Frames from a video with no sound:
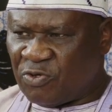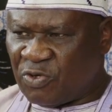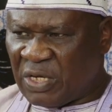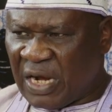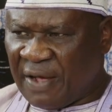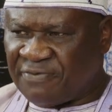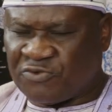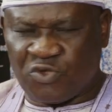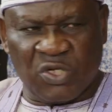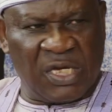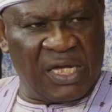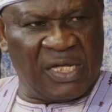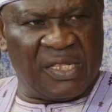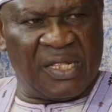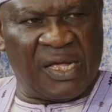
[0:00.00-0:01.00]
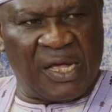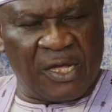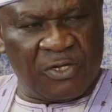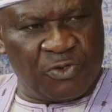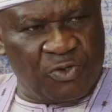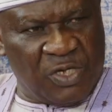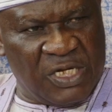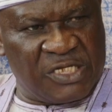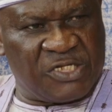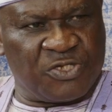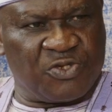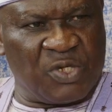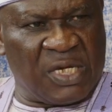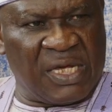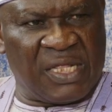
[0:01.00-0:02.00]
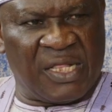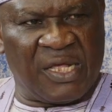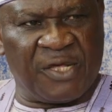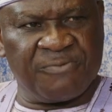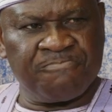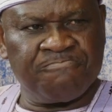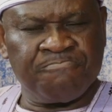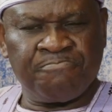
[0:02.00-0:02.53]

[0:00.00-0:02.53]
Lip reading: You laugh together. You eat together.